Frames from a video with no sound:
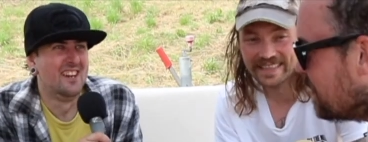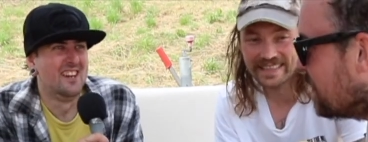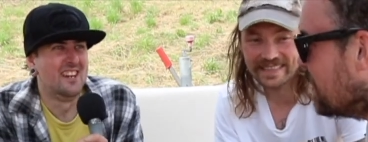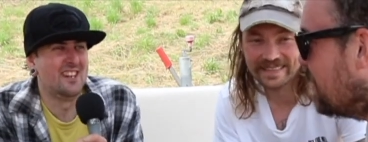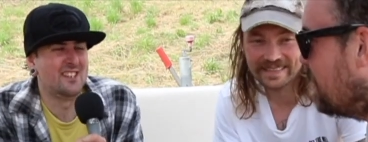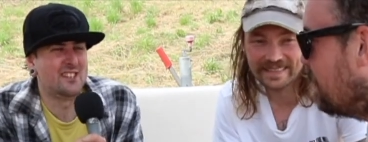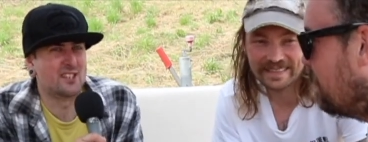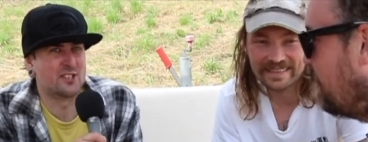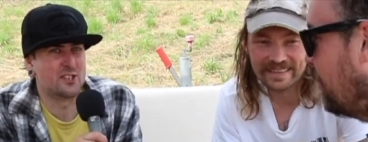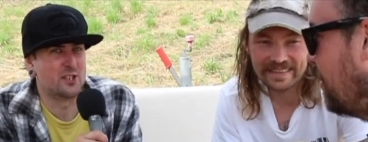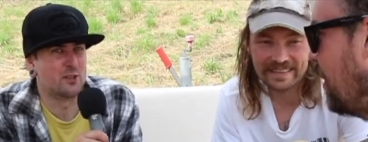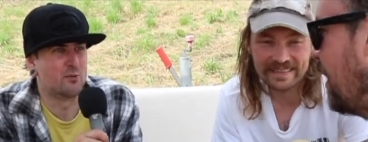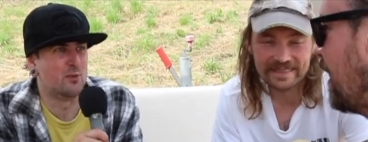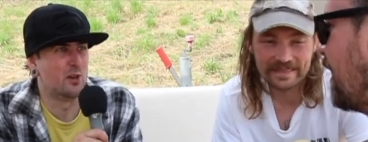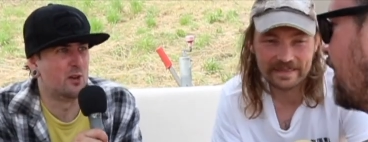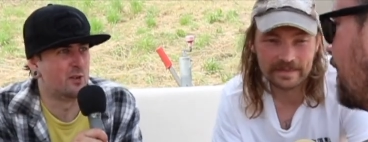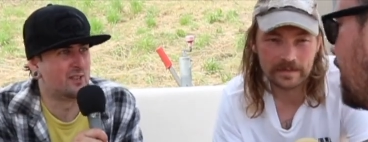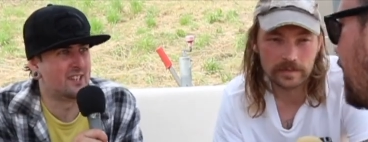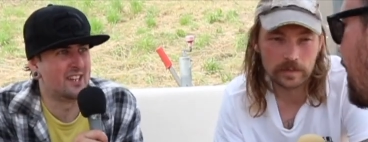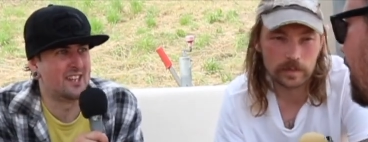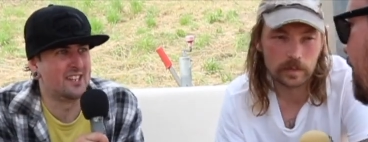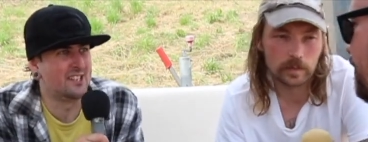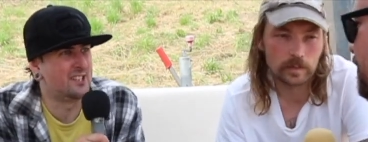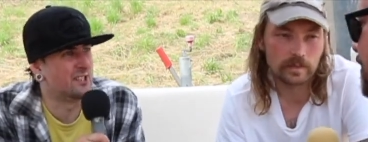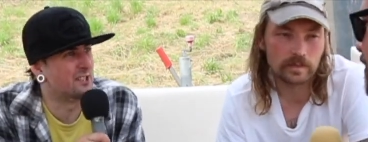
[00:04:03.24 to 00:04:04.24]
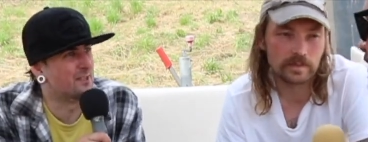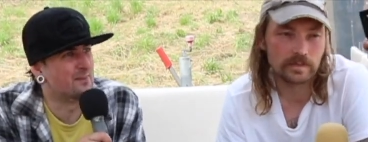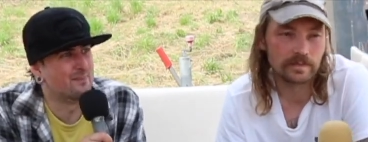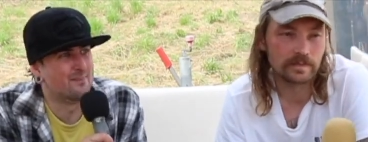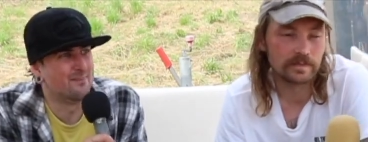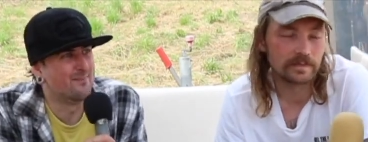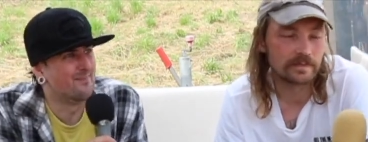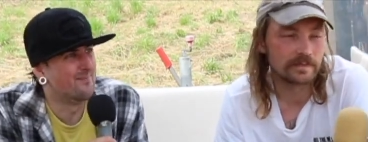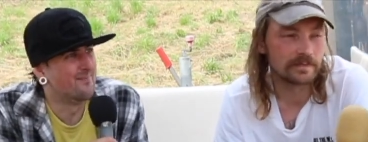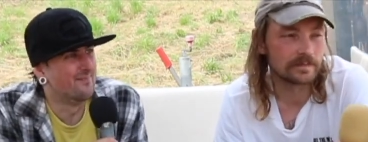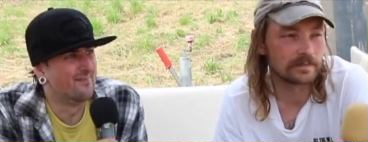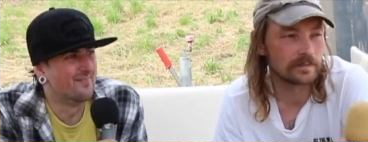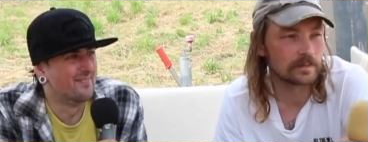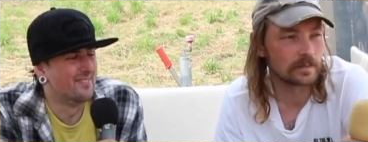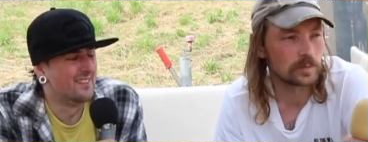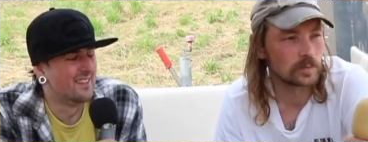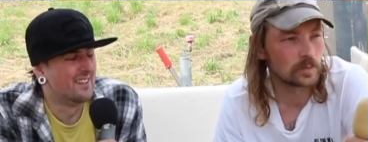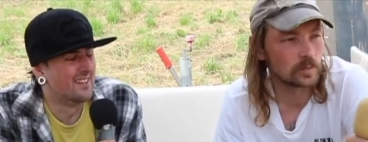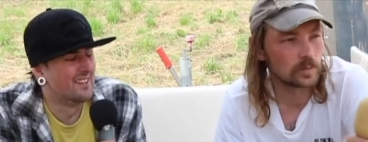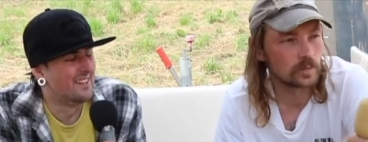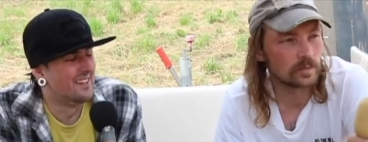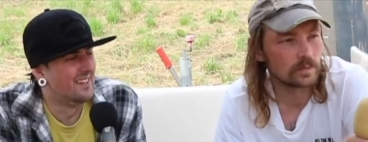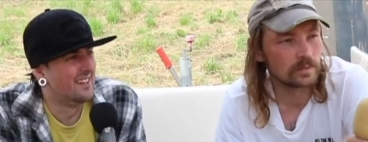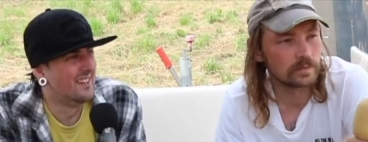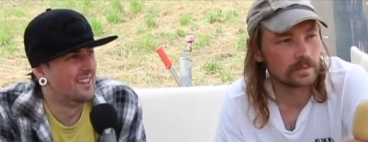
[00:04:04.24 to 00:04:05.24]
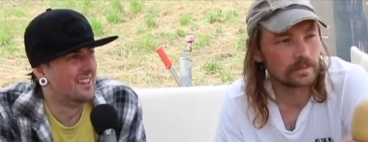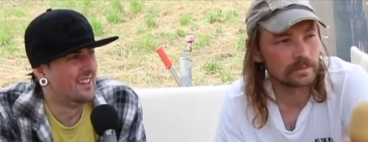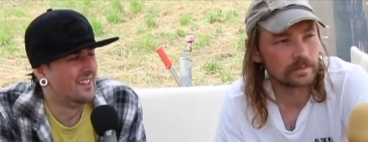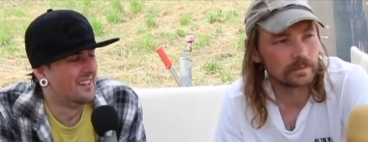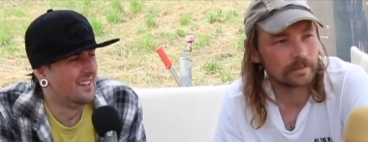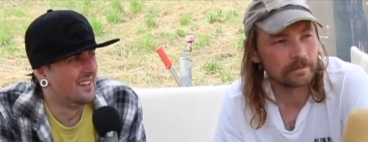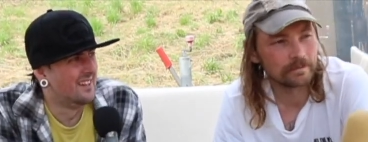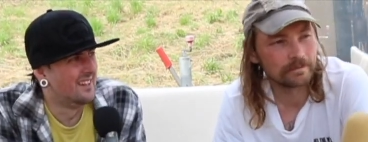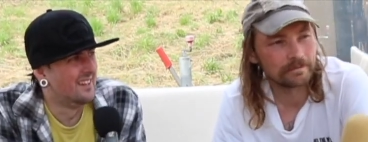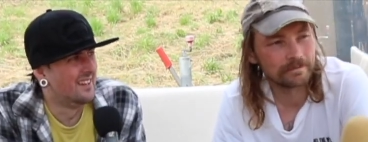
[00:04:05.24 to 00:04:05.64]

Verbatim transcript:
Speaker 1: it's just but a yeah, rotation. Generally, yeah. It's,